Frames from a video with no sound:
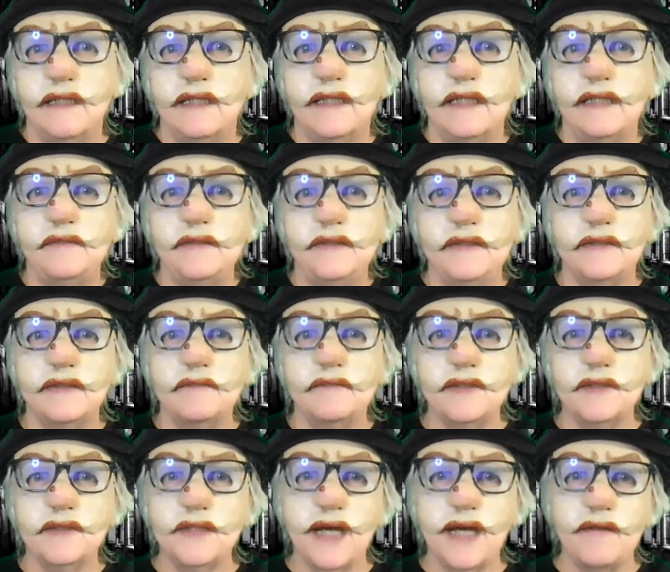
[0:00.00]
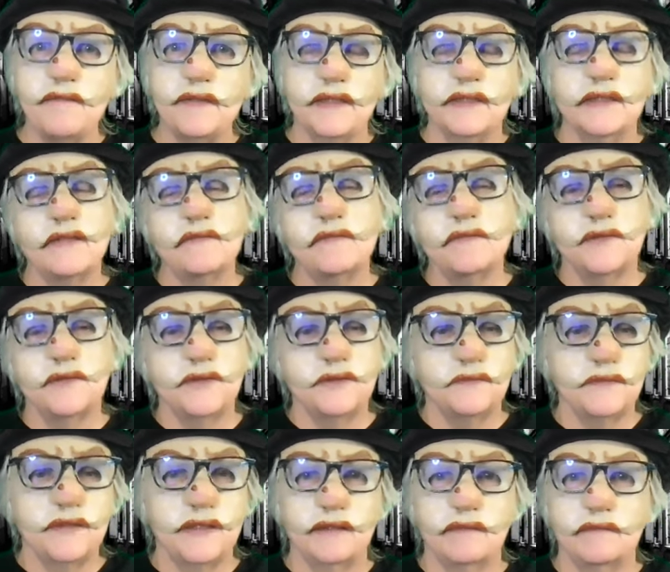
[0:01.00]
I mean, some of the topics I was
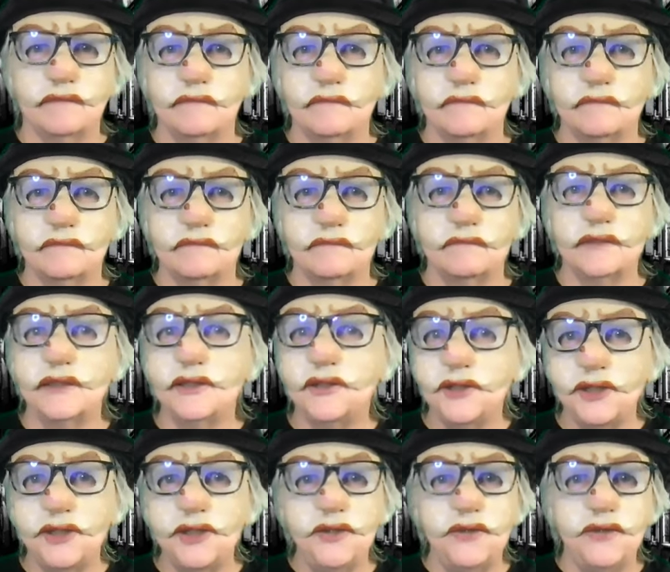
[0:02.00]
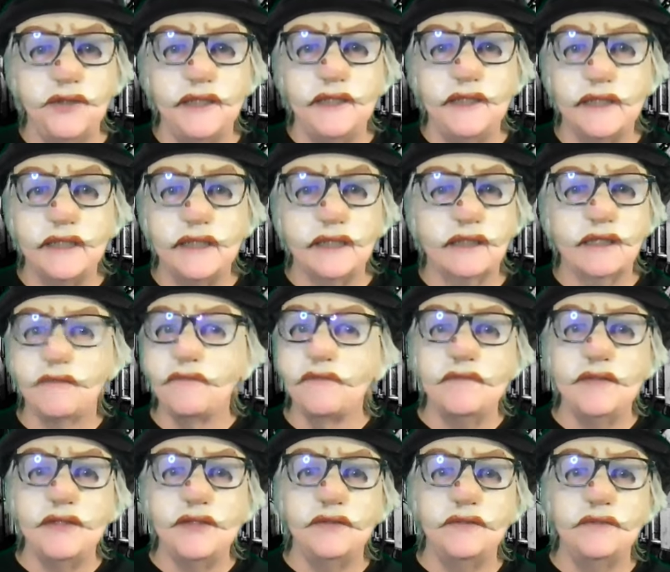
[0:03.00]
doing, religion, who needs it,
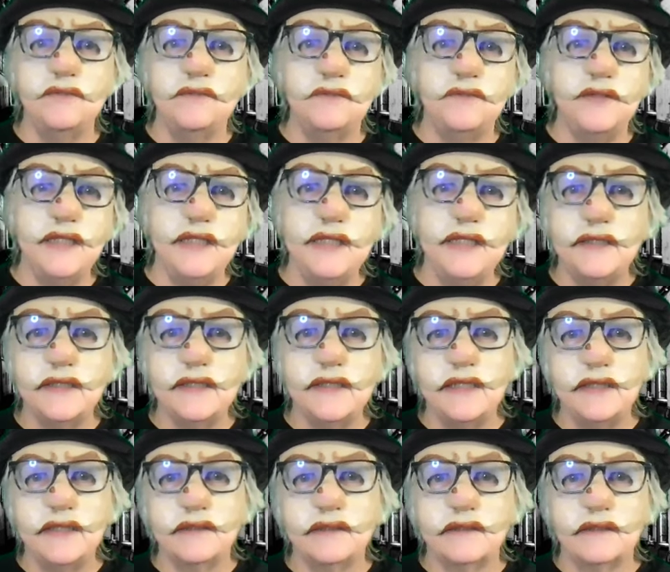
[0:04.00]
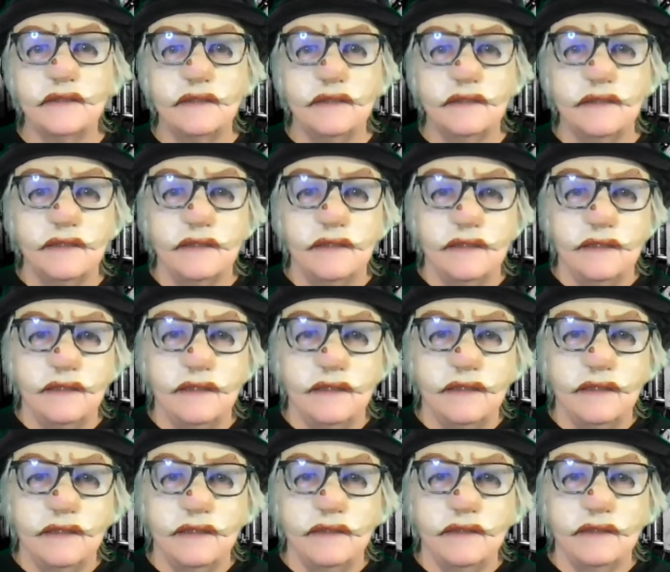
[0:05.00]
government, who needs it,
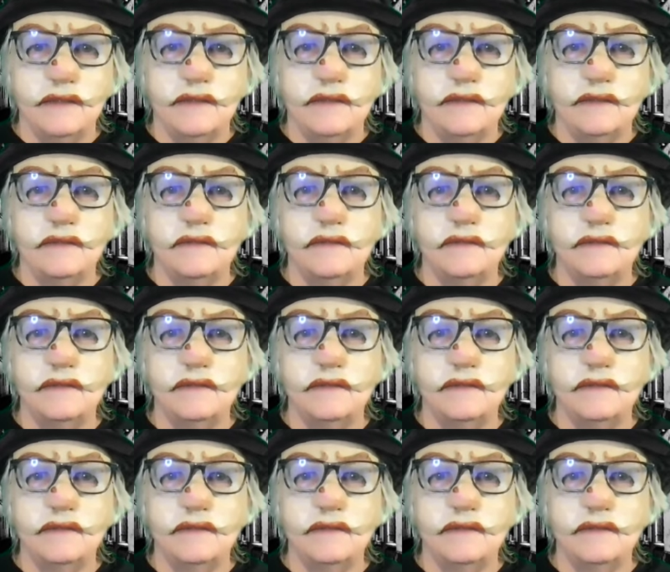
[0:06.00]
and